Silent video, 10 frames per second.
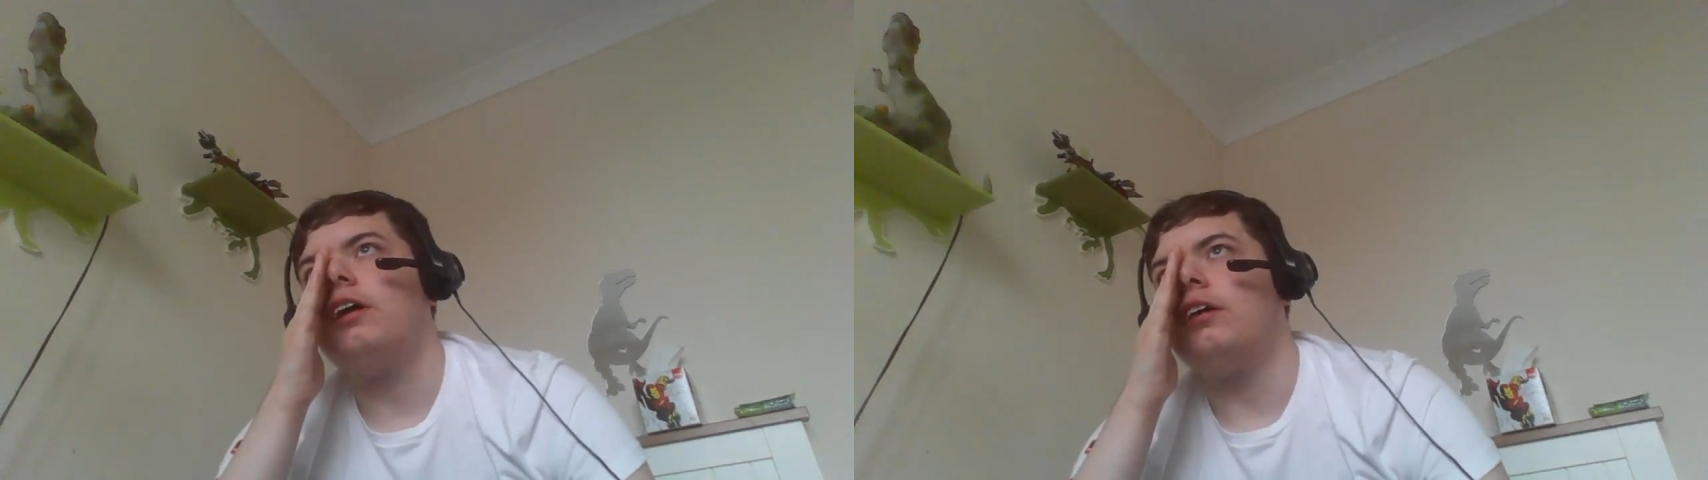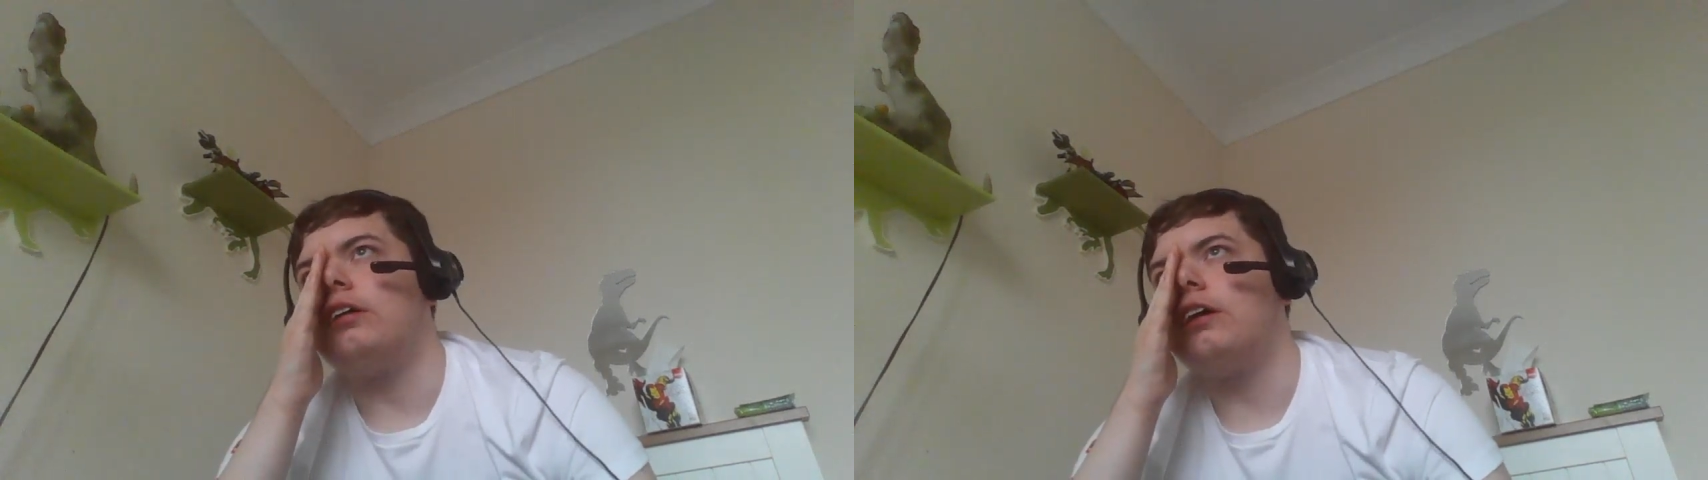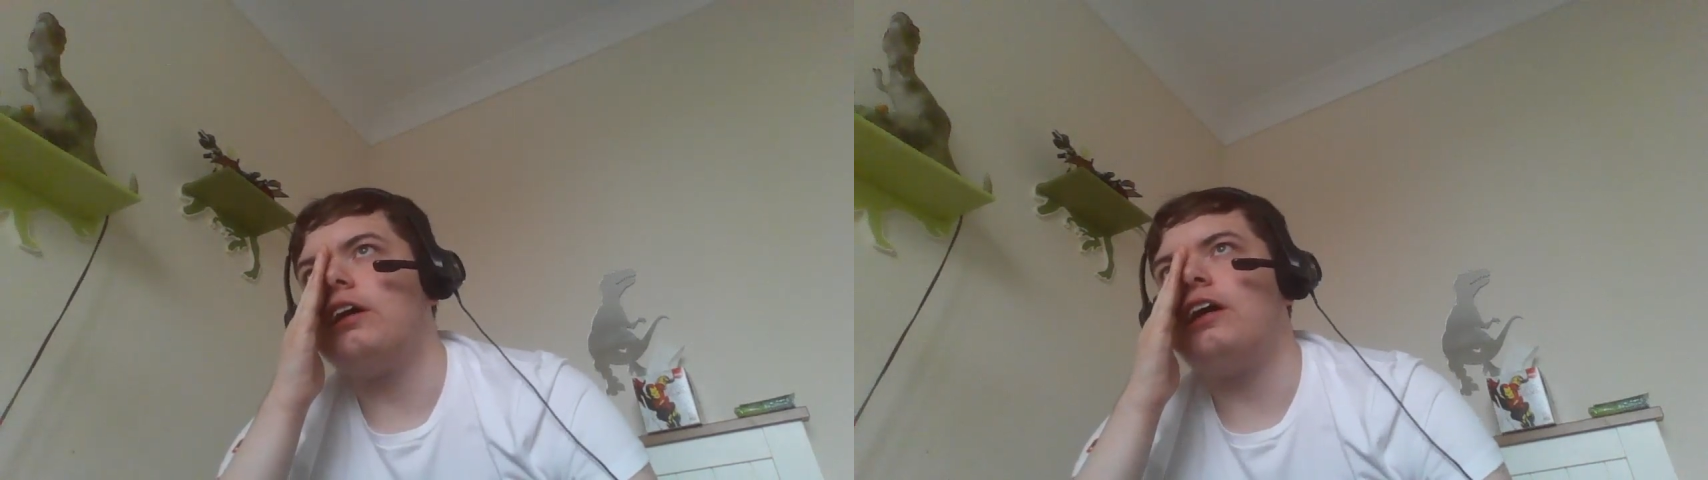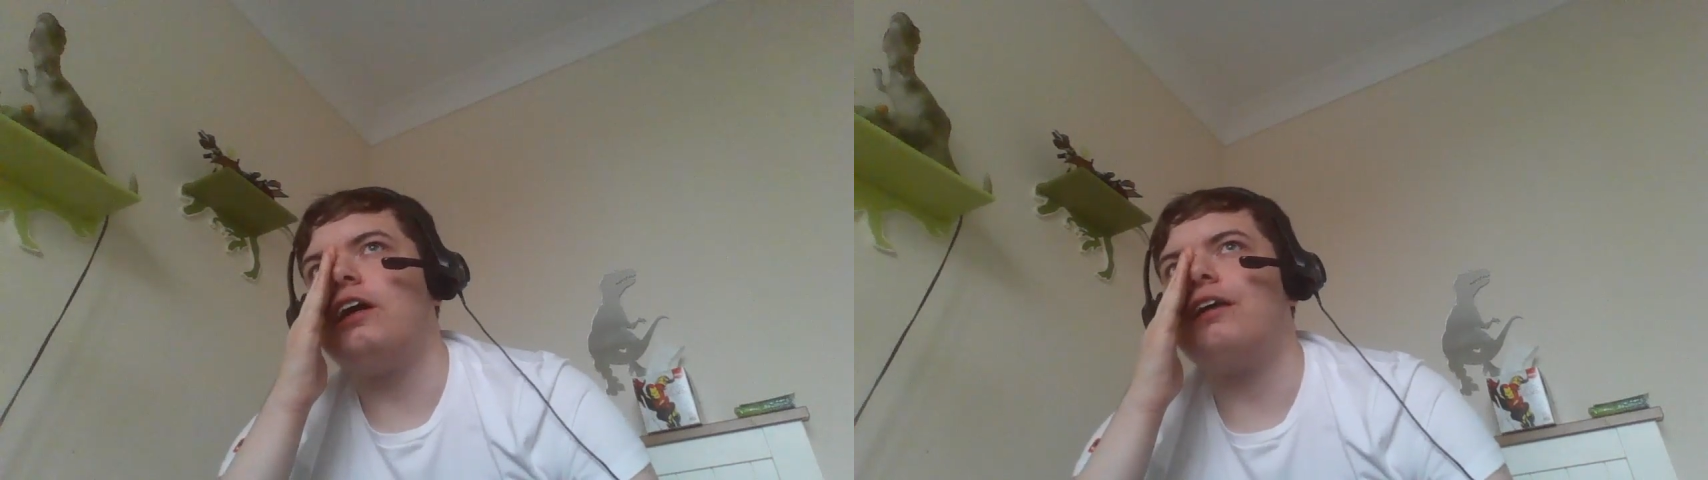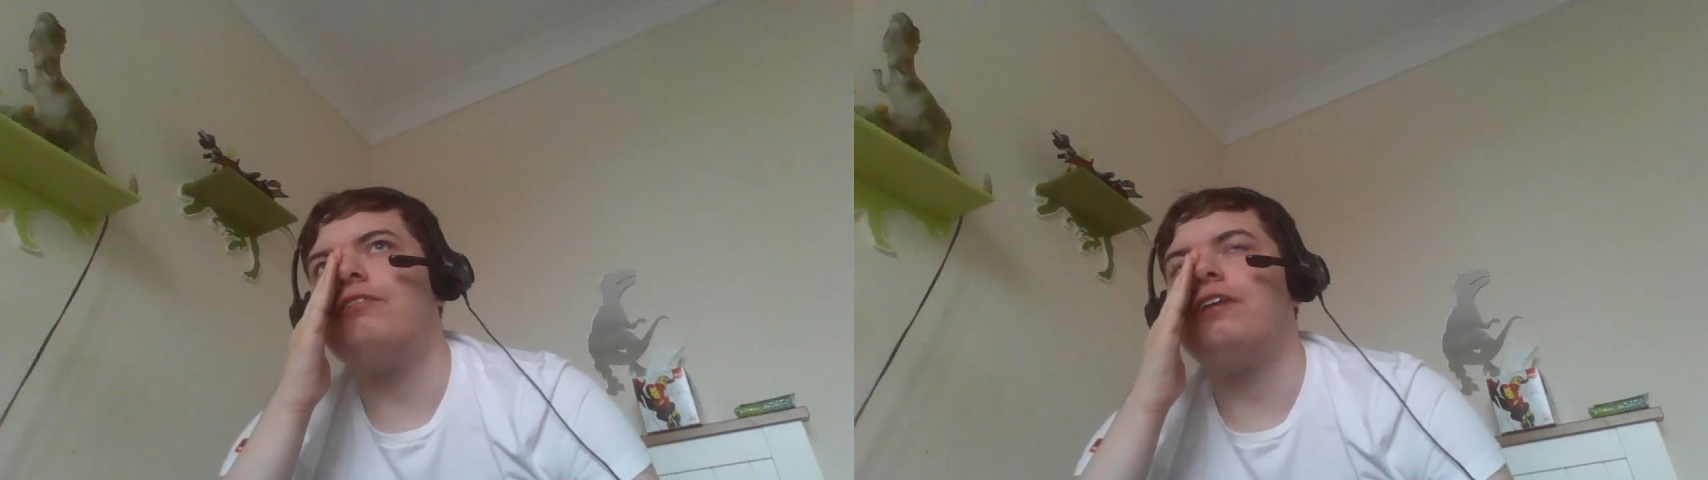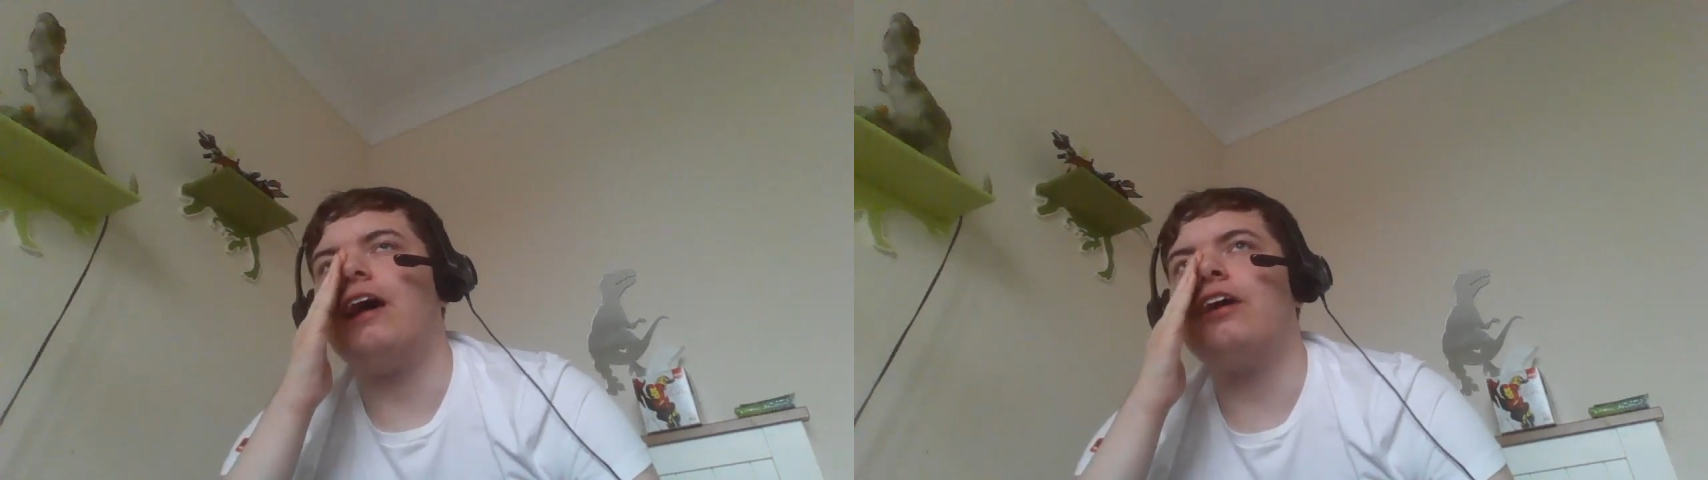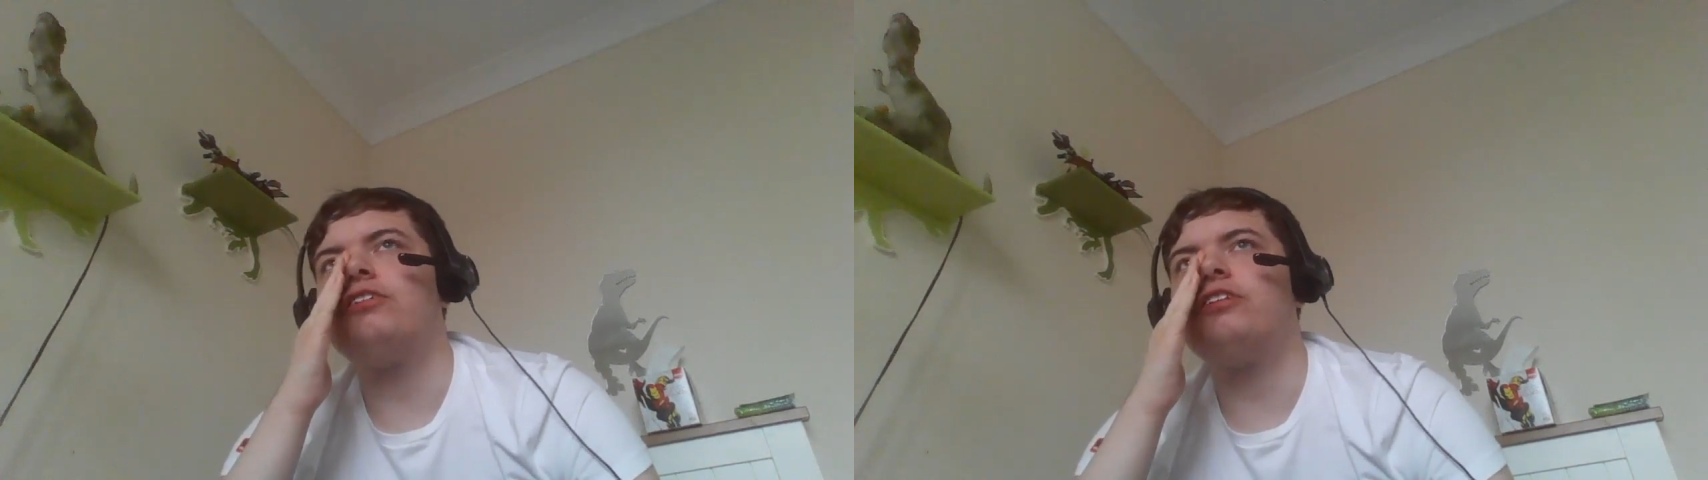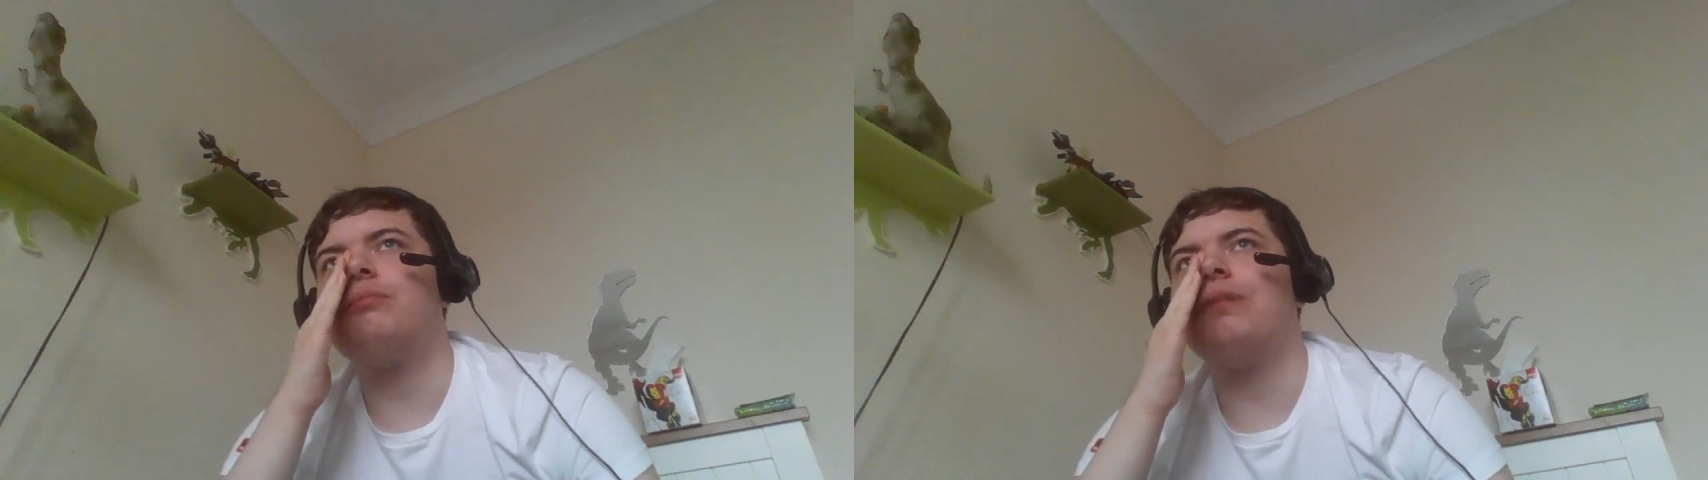Yeah, the
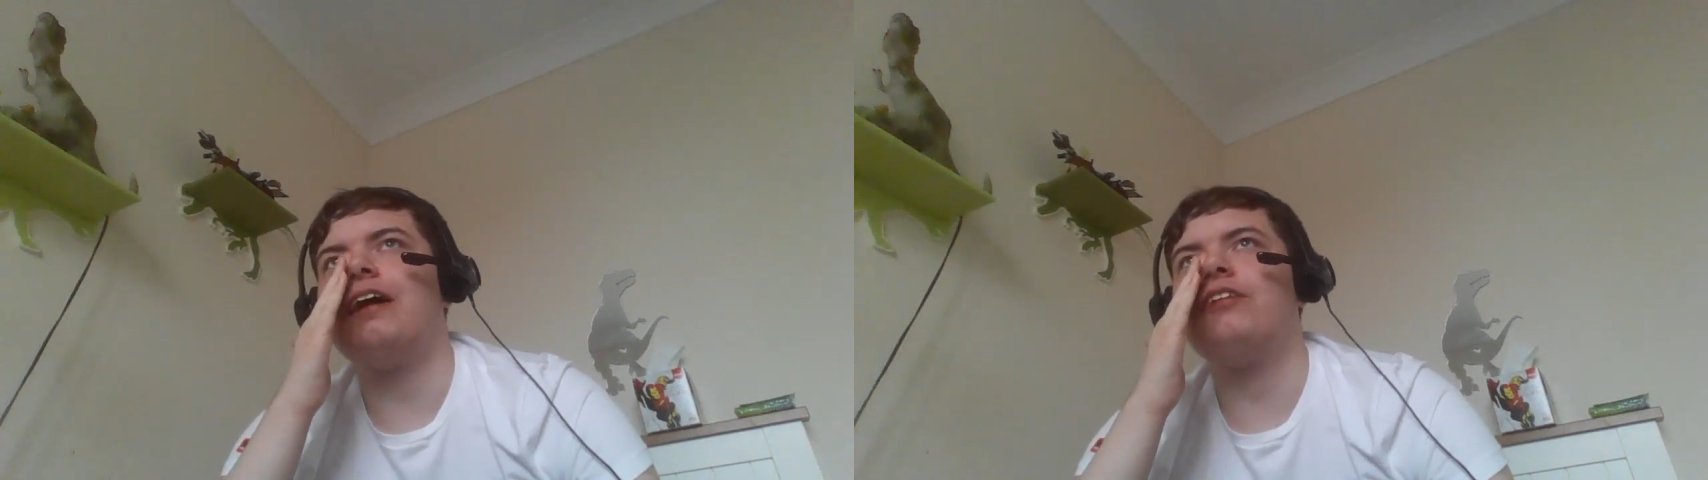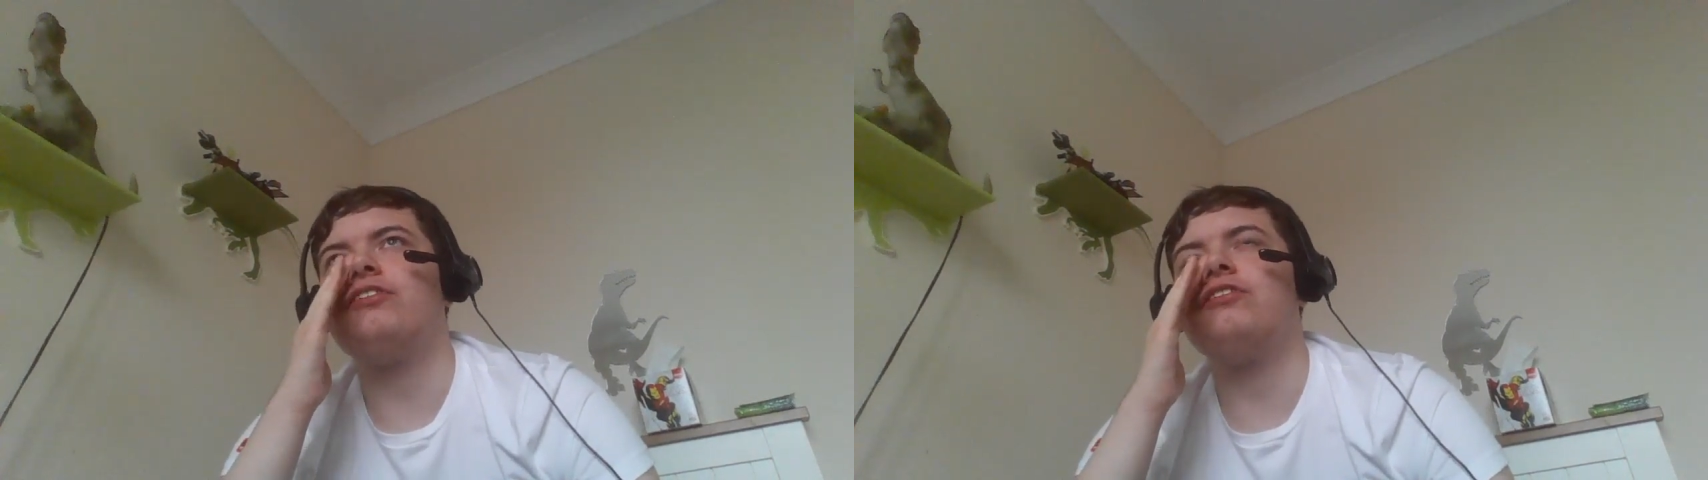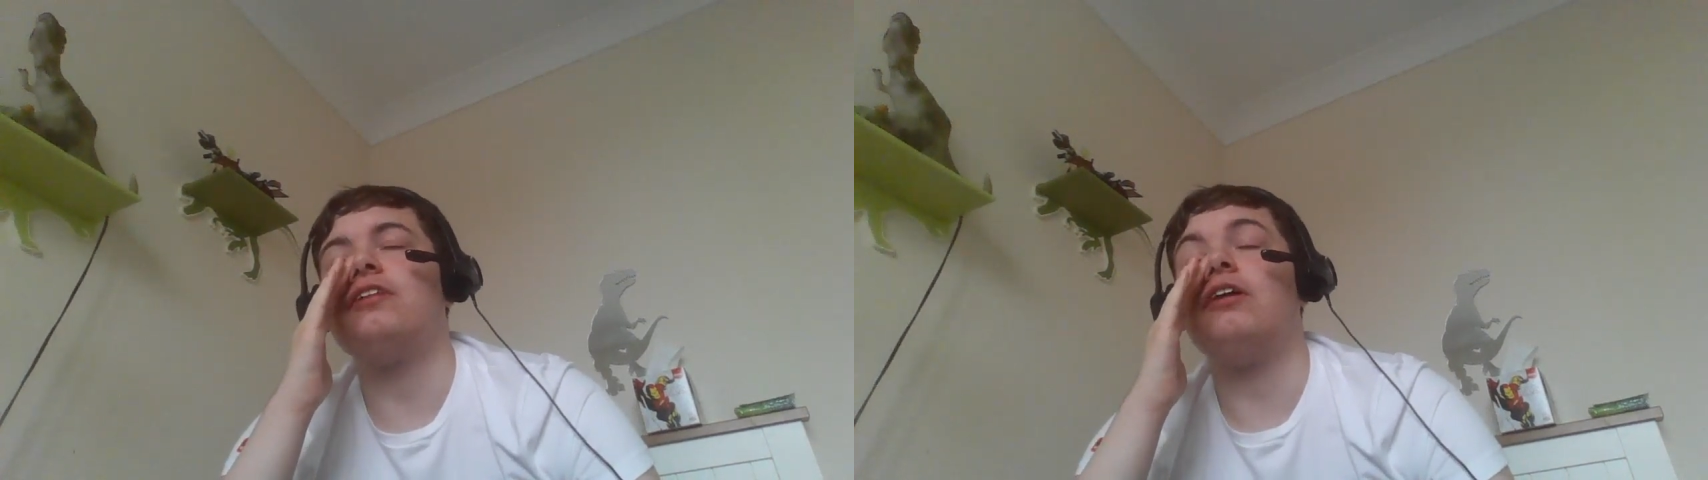actor passed